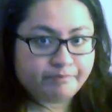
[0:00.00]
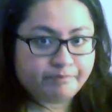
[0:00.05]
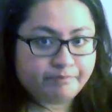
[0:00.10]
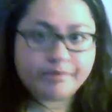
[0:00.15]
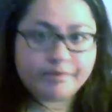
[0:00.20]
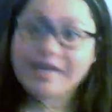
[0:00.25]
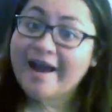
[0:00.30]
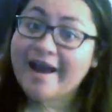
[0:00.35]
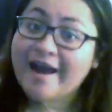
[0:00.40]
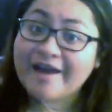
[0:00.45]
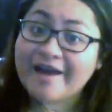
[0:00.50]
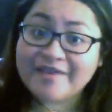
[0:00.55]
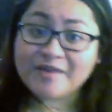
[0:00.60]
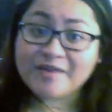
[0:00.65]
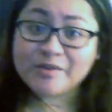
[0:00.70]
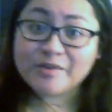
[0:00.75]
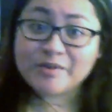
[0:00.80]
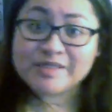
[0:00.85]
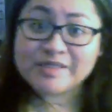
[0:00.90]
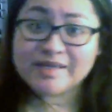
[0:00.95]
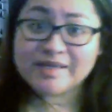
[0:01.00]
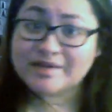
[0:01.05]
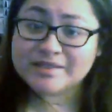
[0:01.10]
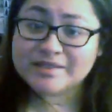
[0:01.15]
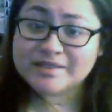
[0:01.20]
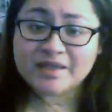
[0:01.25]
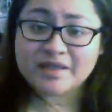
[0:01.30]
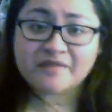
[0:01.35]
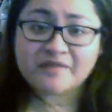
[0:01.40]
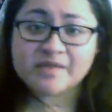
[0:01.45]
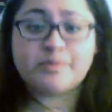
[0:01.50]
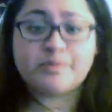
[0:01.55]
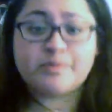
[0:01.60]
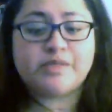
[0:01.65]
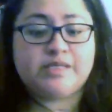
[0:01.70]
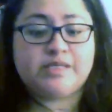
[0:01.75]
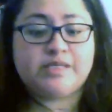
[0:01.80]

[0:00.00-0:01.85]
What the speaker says: But yeah, I think we'll set ourselves up with